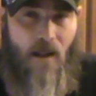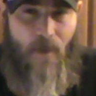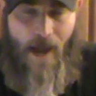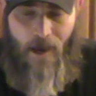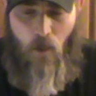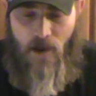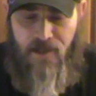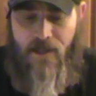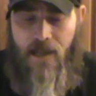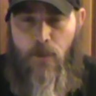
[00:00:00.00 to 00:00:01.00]
That
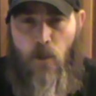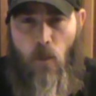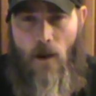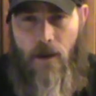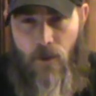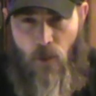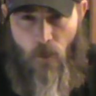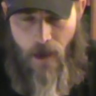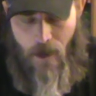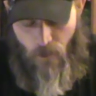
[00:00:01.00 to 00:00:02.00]
quest keeps running
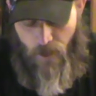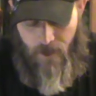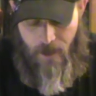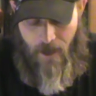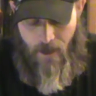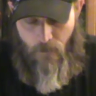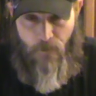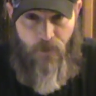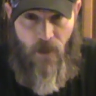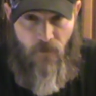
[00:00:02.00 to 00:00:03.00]
throughout the game
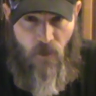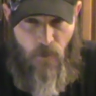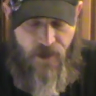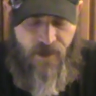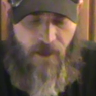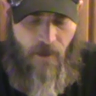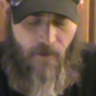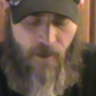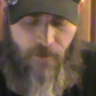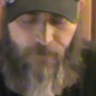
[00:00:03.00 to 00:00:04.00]
from the
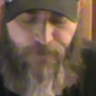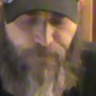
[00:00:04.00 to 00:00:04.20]
scenario.